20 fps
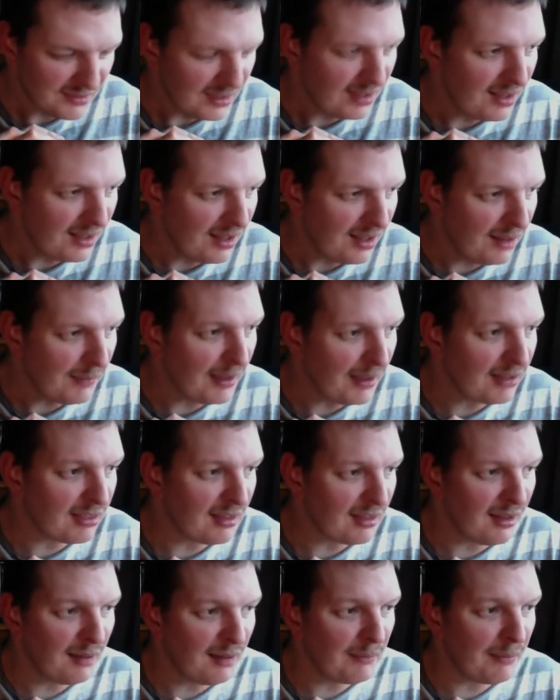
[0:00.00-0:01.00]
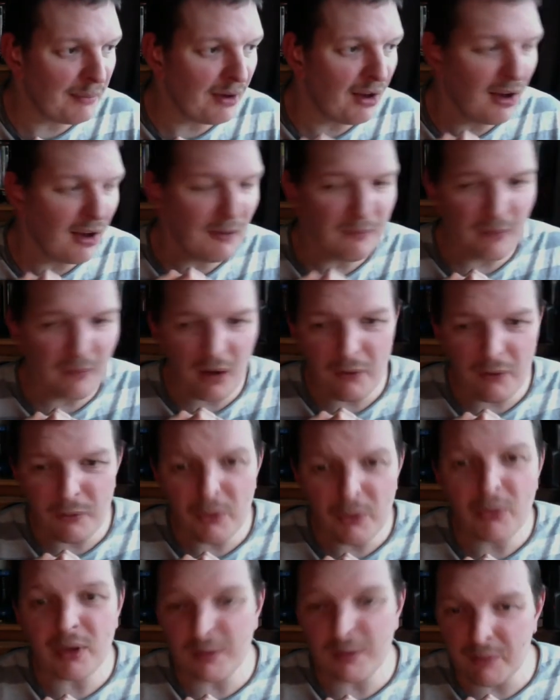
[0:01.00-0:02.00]
But I
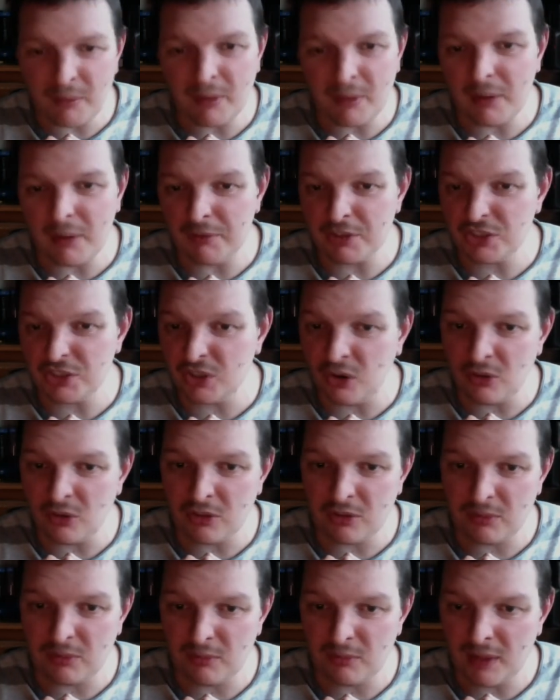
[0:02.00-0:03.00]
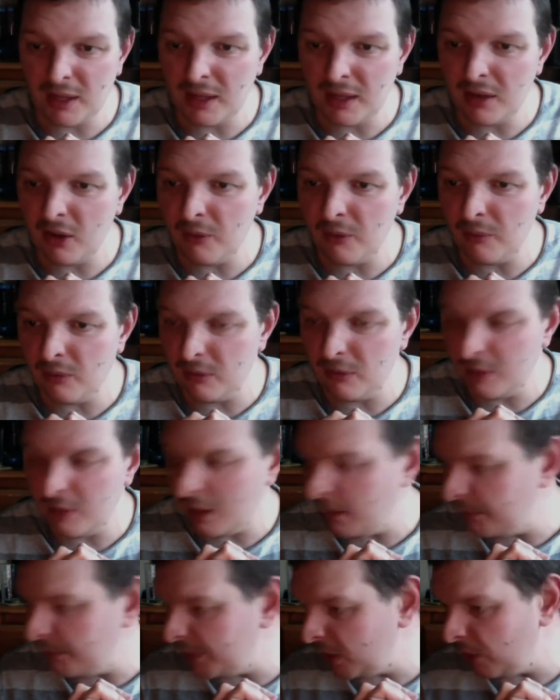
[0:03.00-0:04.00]
will give them another shot.
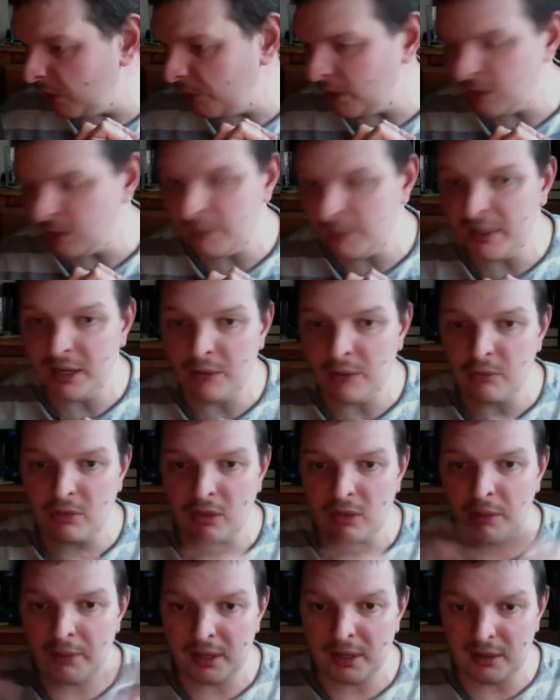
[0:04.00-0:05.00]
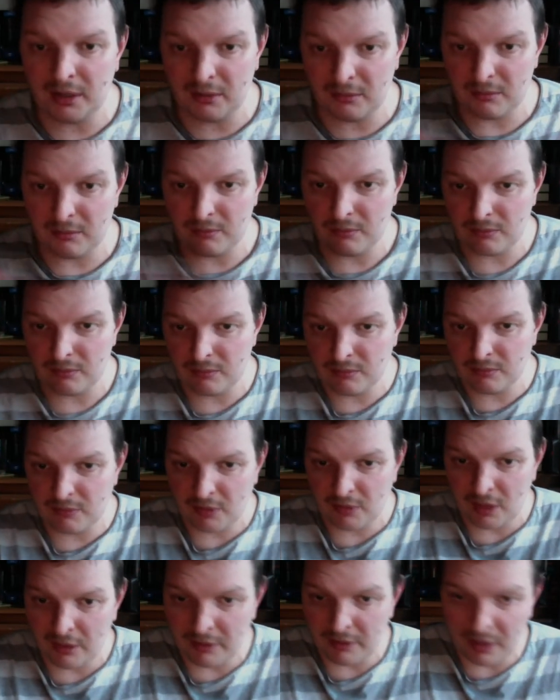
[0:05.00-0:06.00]
Likewise,
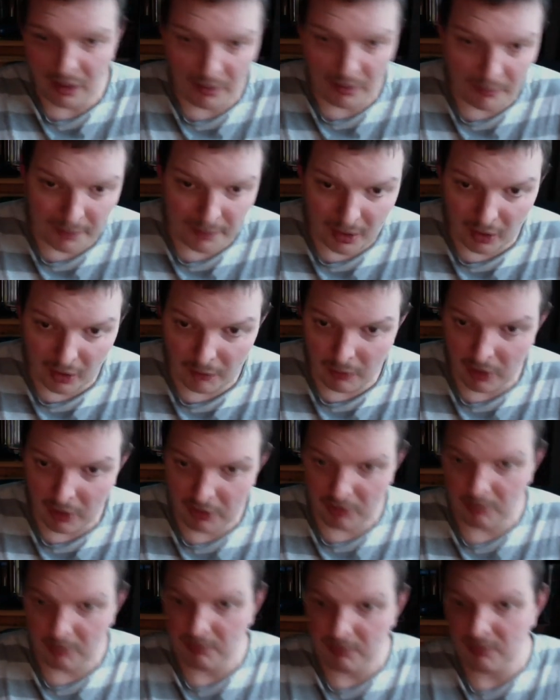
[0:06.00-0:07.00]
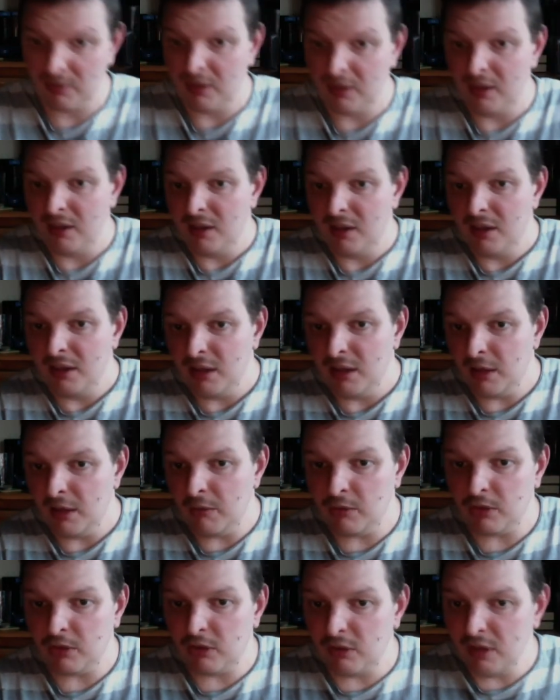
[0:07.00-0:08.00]
likewise, it
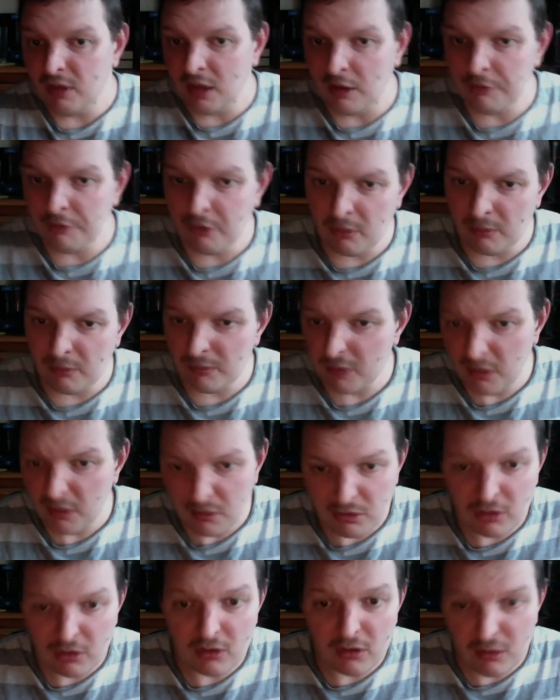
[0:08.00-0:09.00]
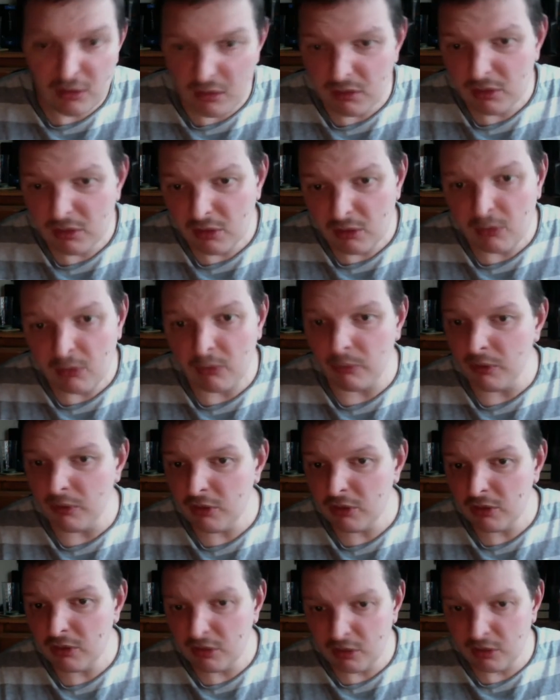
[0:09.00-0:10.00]
was. I thought
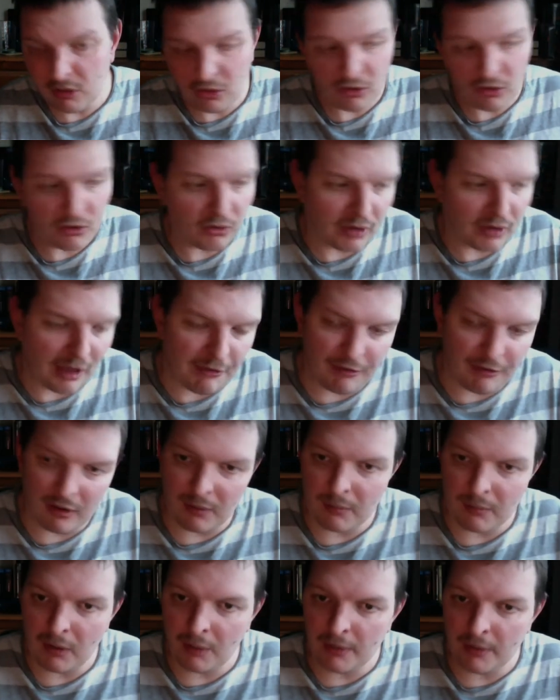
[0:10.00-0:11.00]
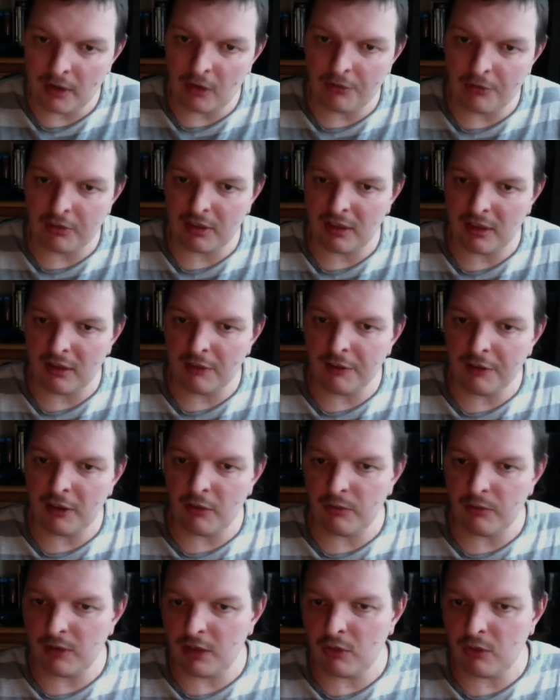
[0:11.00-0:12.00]
it's a good effort. I mean, obviously, the
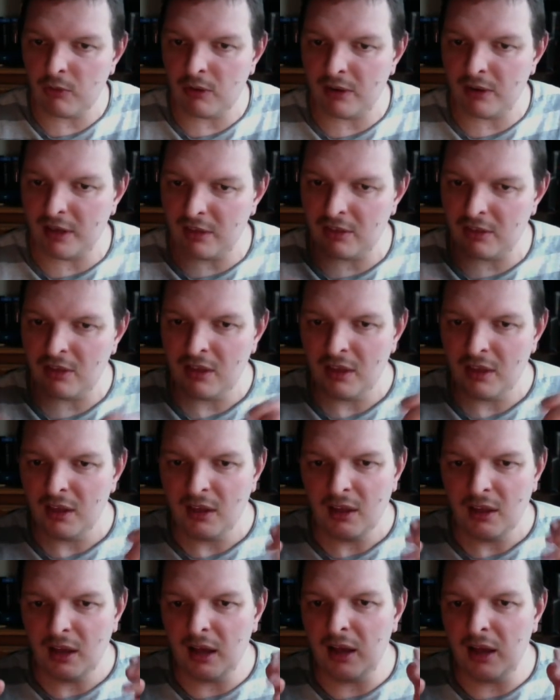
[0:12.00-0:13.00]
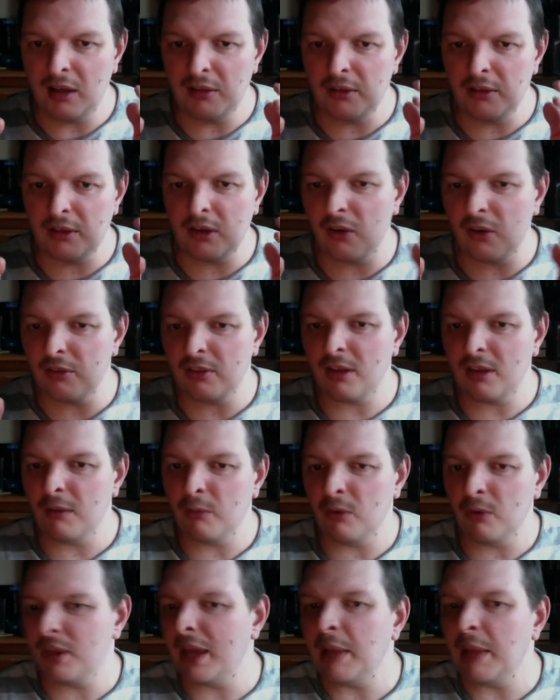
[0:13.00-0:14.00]
things for this one is you can't tell them
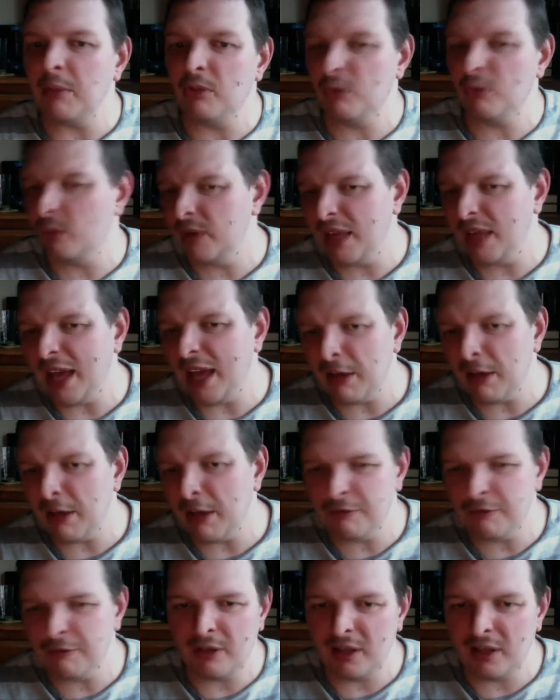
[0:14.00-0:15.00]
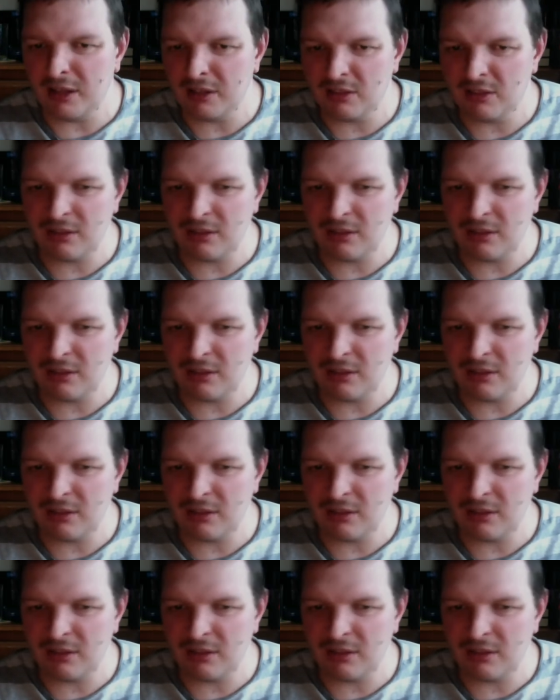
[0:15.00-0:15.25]
what games you already have, and